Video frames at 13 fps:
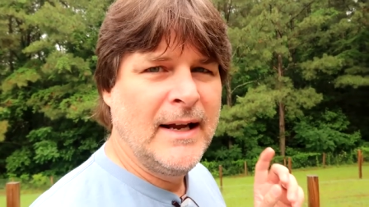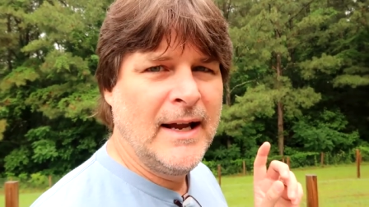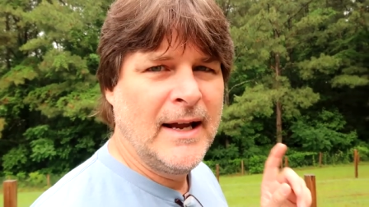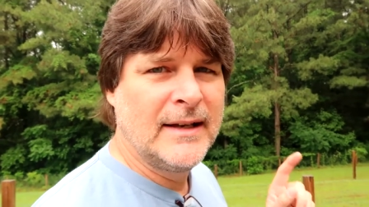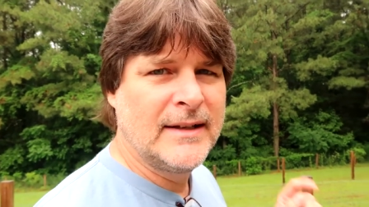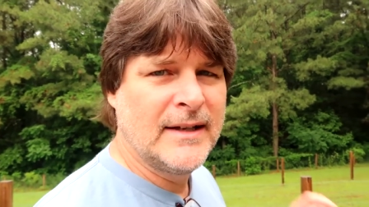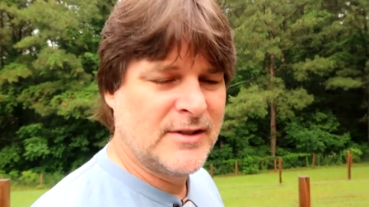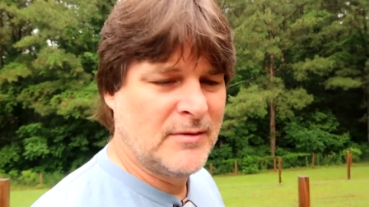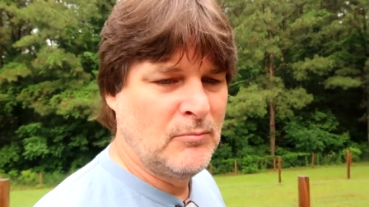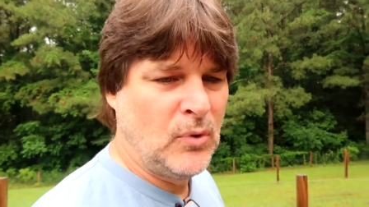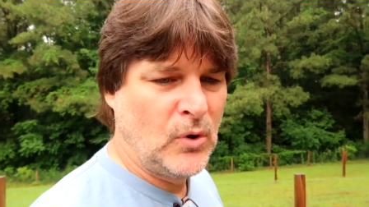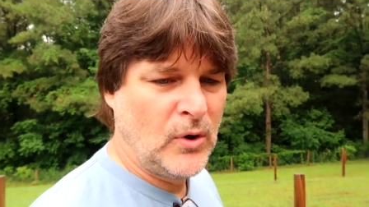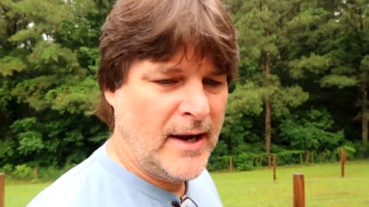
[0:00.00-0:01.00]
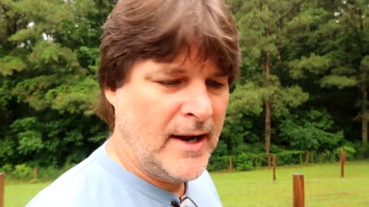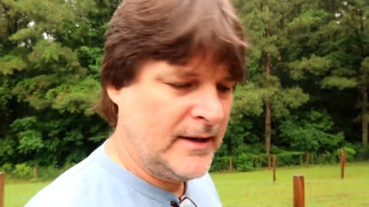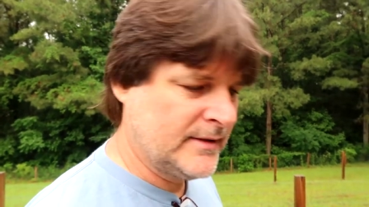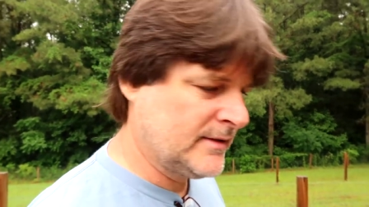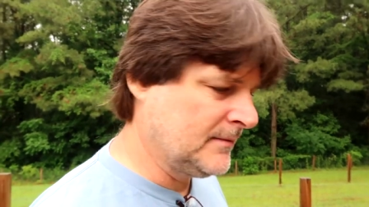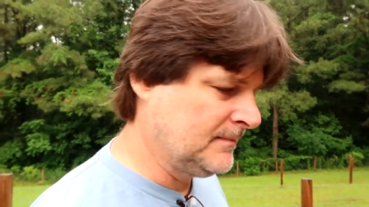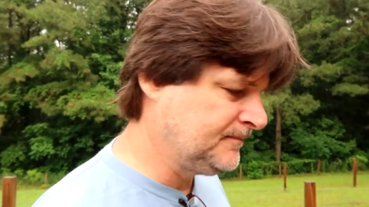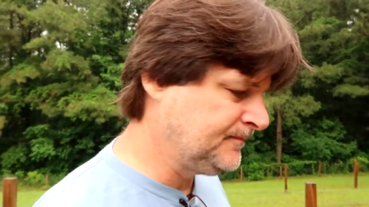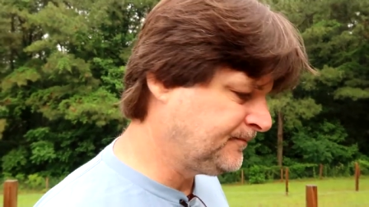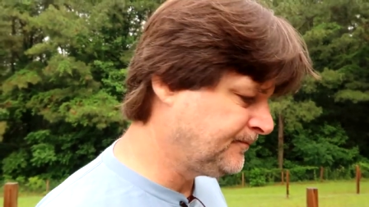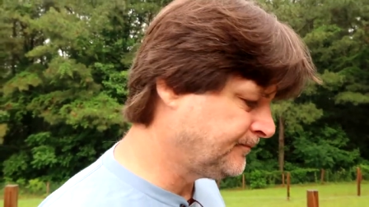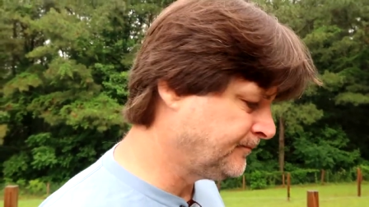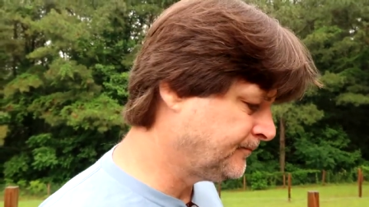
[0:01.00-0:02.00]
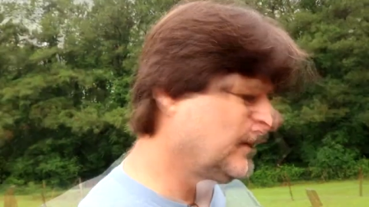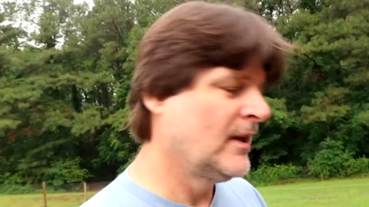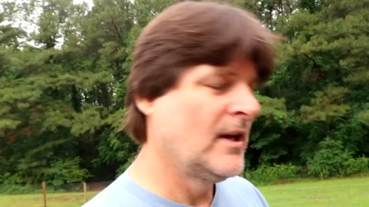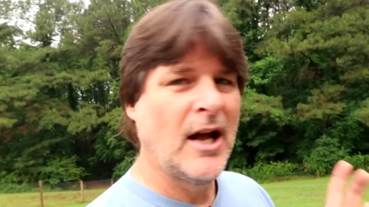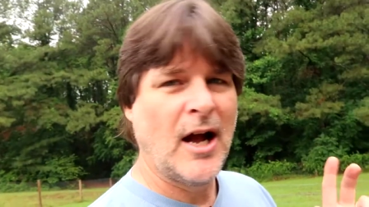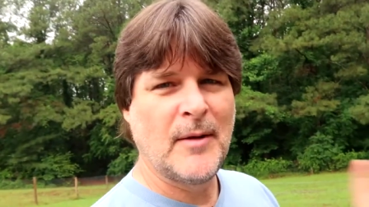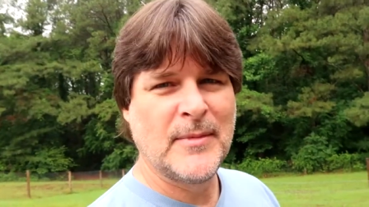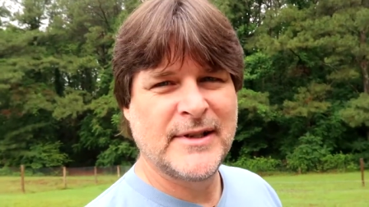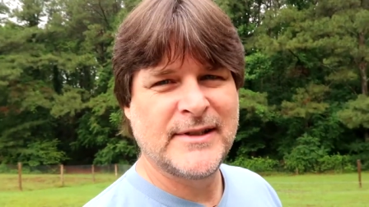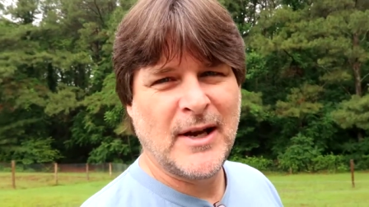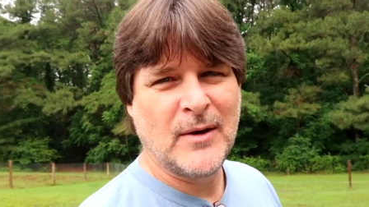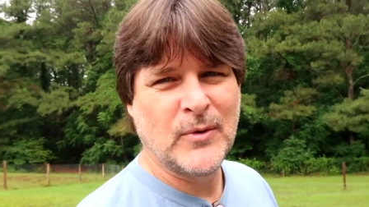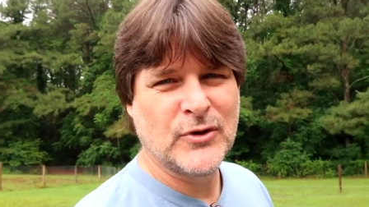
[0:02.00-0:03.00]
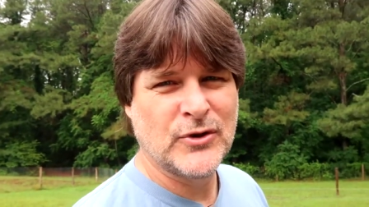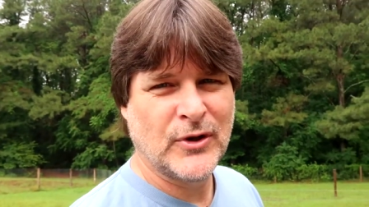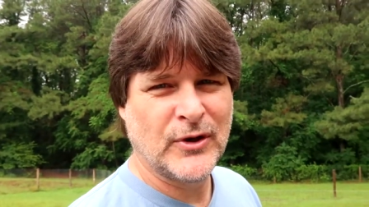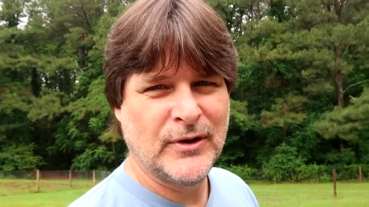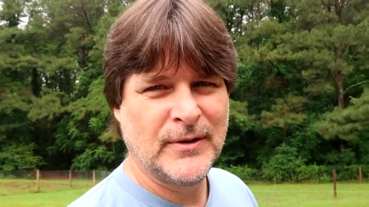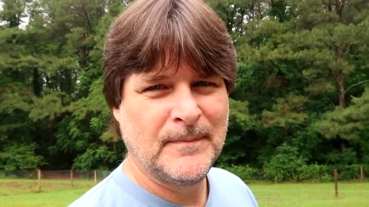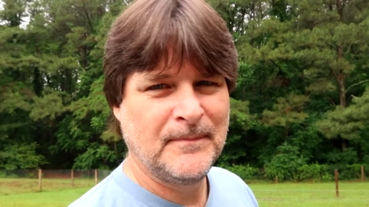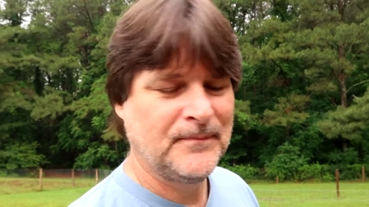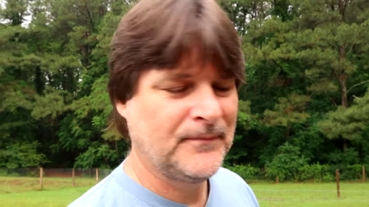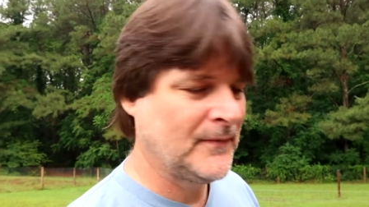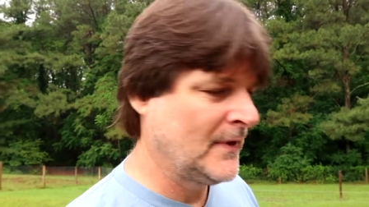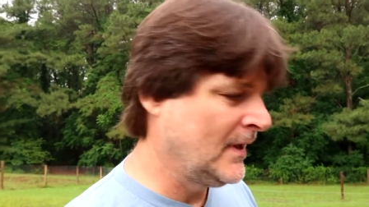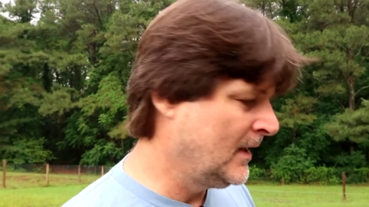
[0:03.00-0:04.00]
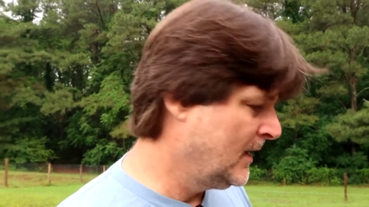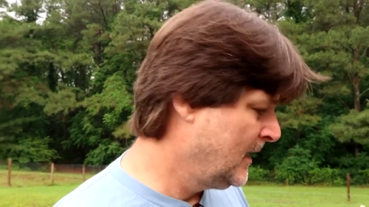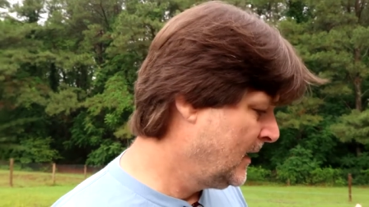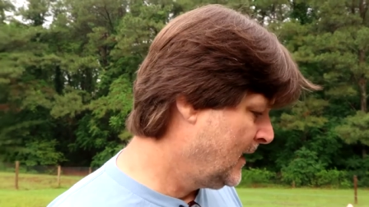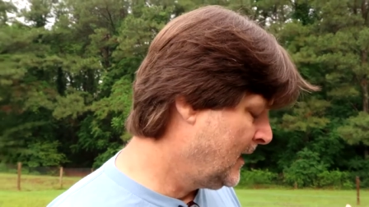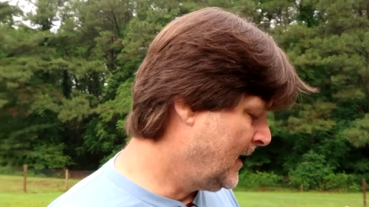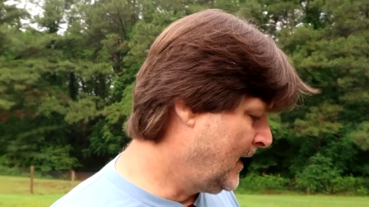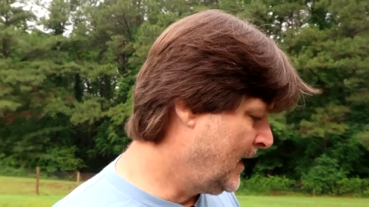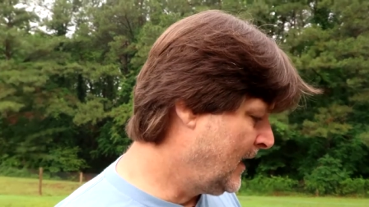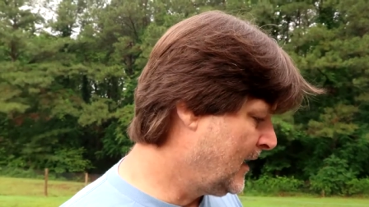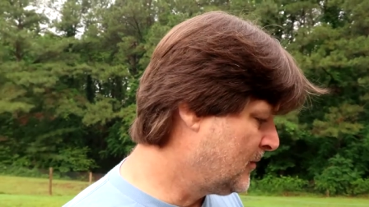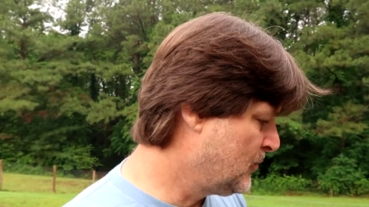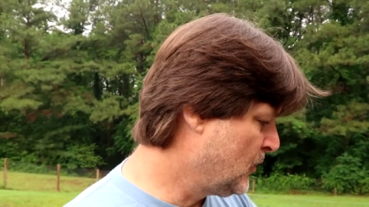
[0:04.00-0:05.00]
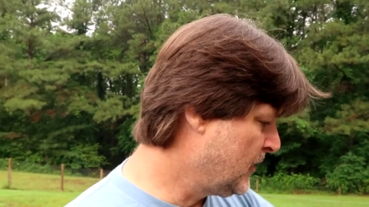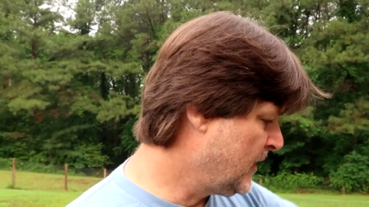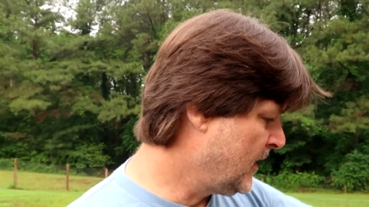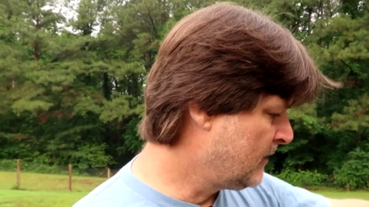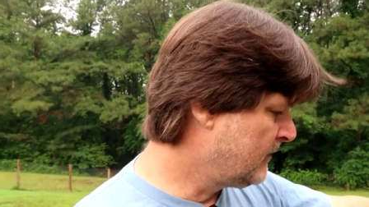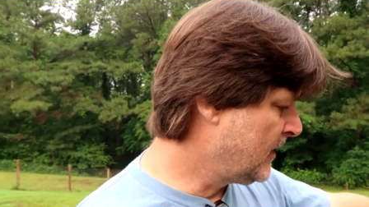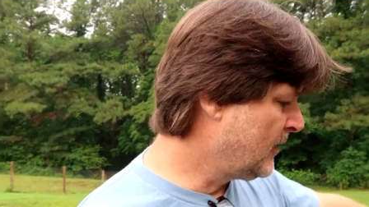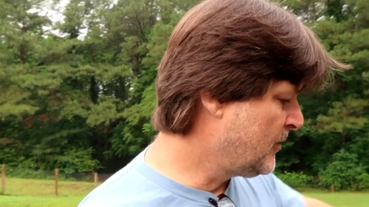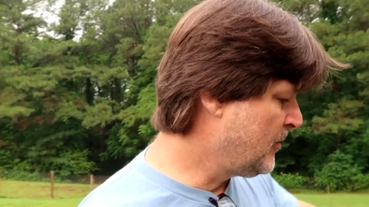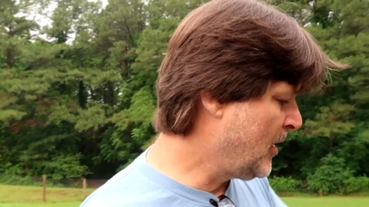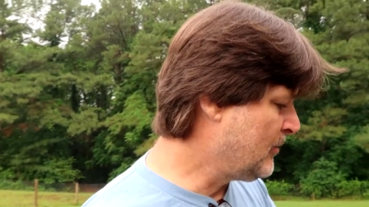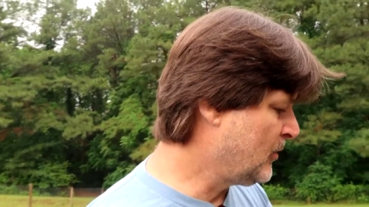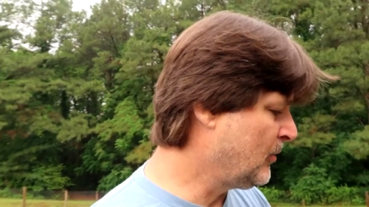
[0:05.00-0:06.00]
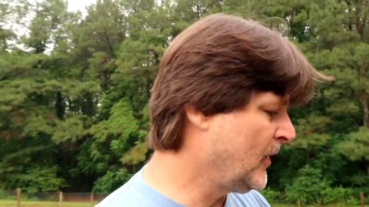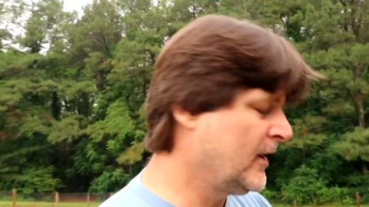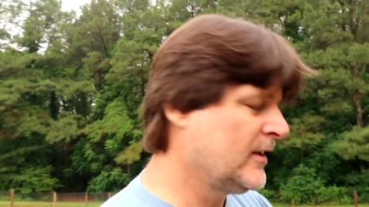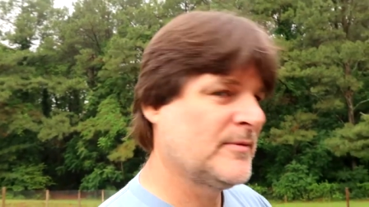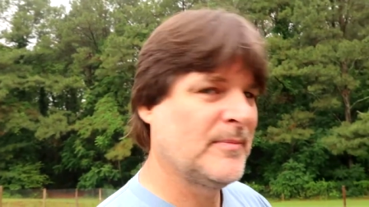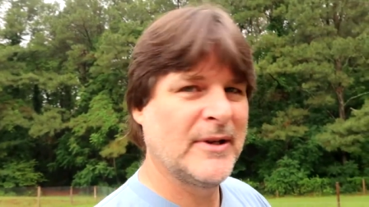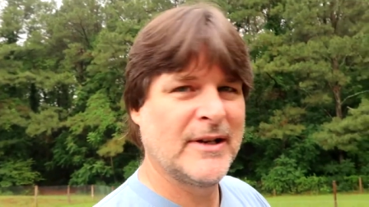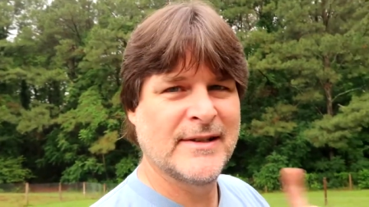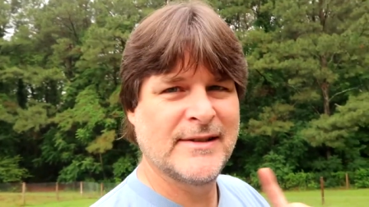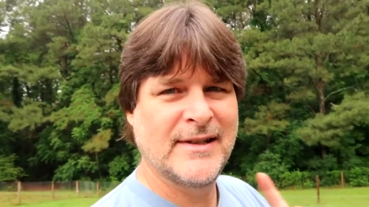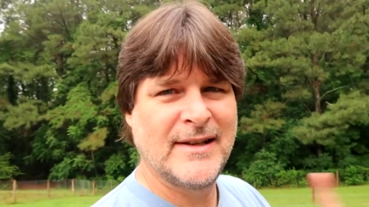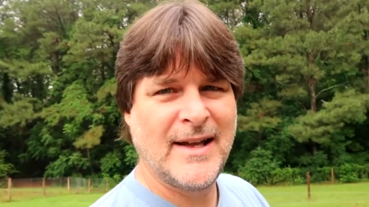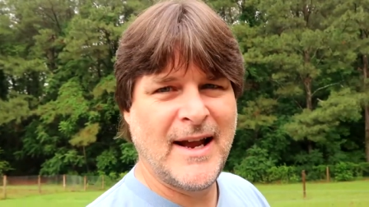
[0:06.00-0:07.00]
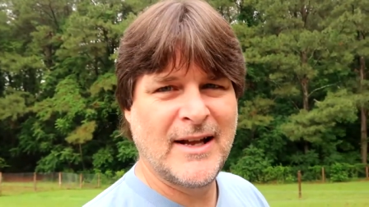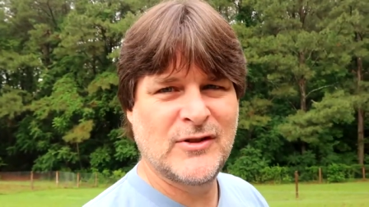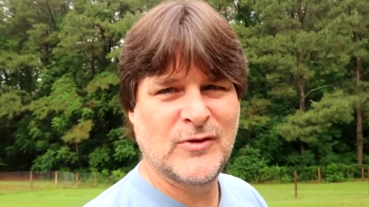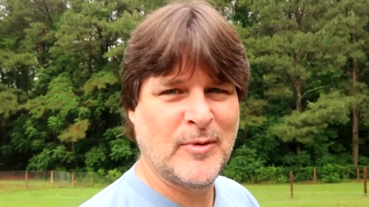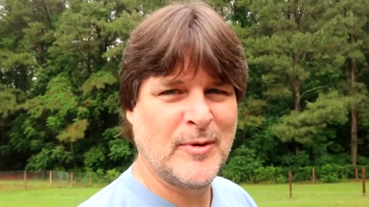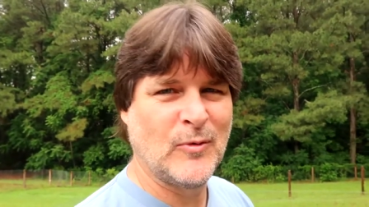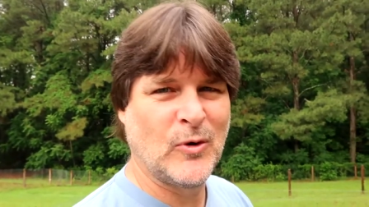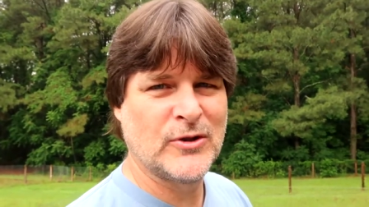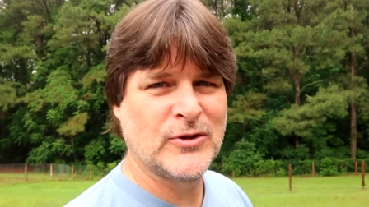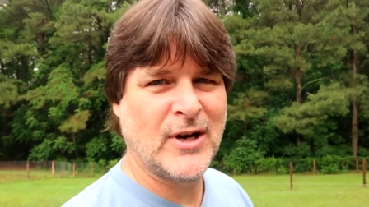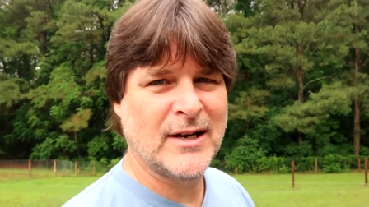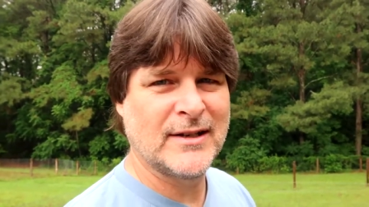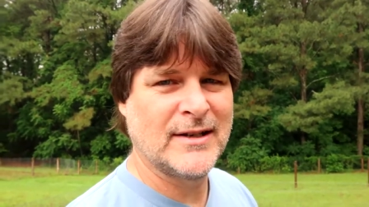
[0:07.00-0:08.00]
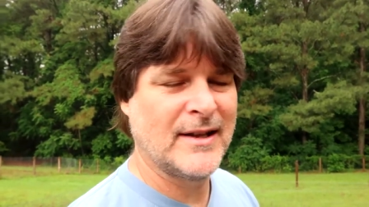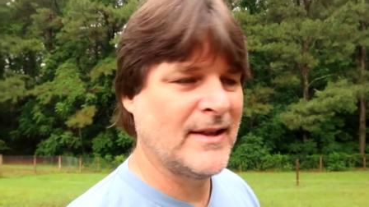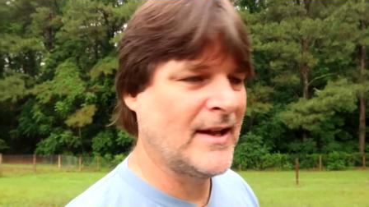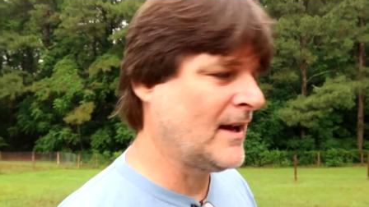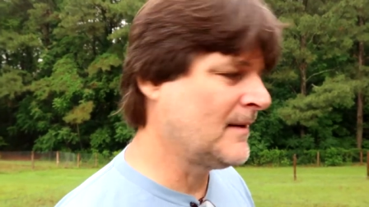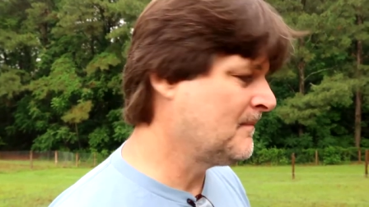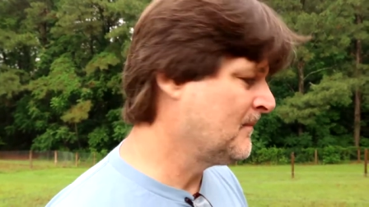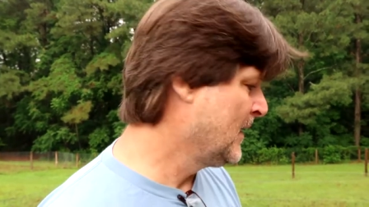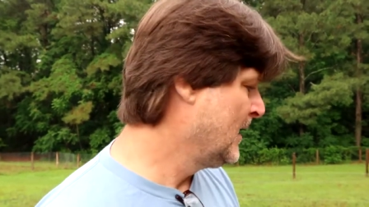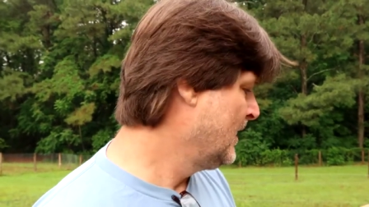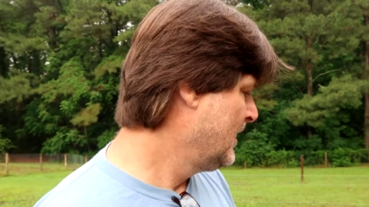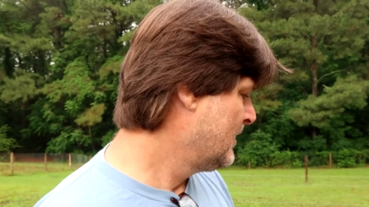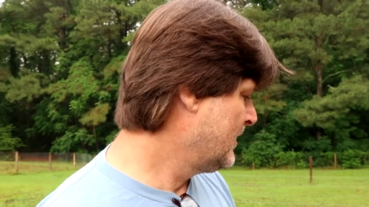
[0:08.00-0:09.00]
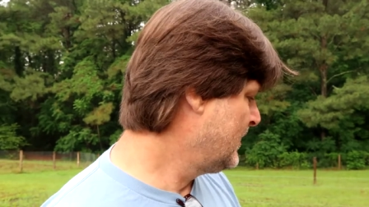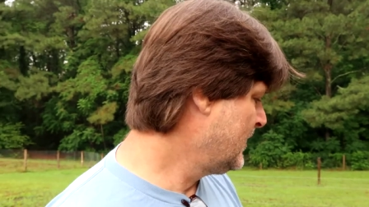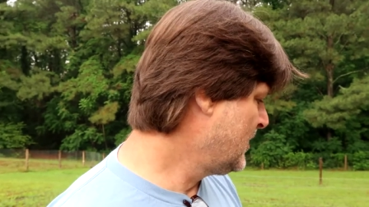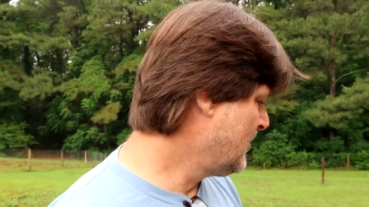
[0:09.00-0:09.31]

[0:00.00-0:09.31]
and get some borax. I'll mix that with sugar and put that around the pepper plants because then the ants will be more attracted to that. The thing